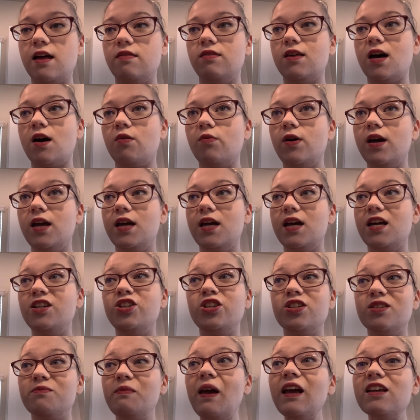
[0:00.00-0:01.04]
And that way it
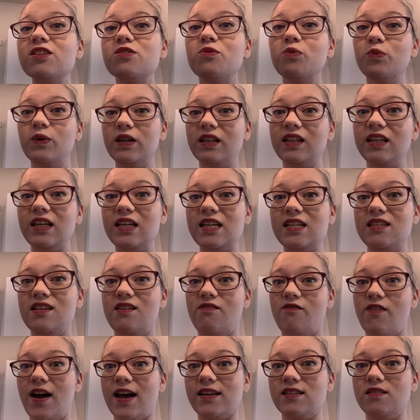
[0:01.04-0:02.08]
just makes a really easy,
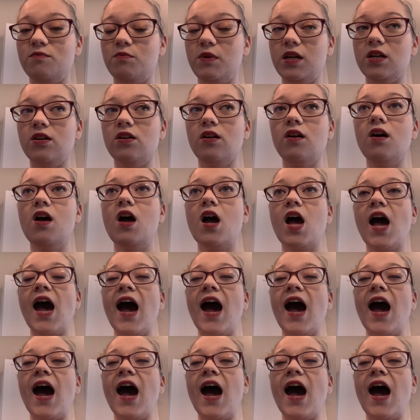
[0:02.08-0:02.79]
fast meal.